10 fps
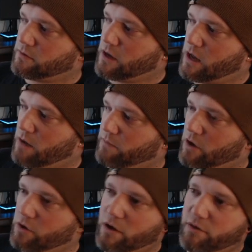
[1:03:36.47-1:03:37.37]
The
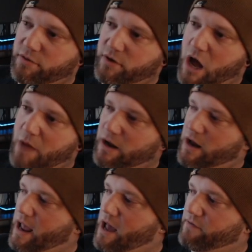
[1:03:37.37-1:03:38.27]
only other comment I
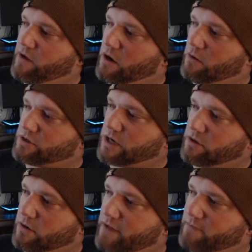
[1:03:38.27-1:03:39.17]
have here, which I
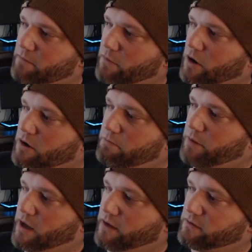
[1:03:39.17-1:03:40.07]
don't have my Merc,
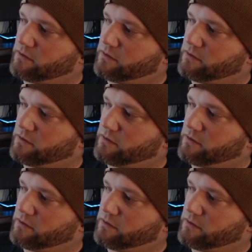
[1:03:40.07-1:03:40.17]
but